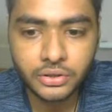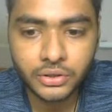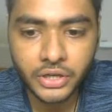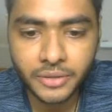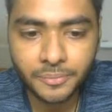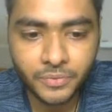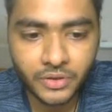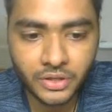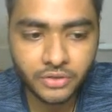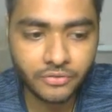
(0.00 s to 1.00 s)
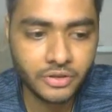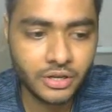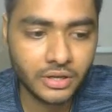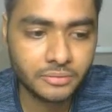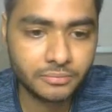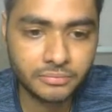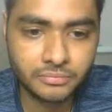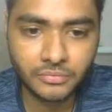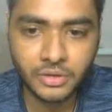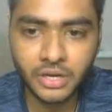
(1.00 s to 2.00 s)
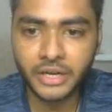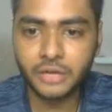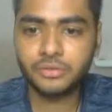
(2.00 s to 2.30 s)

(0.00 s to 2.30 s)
Okay, we'll cut it out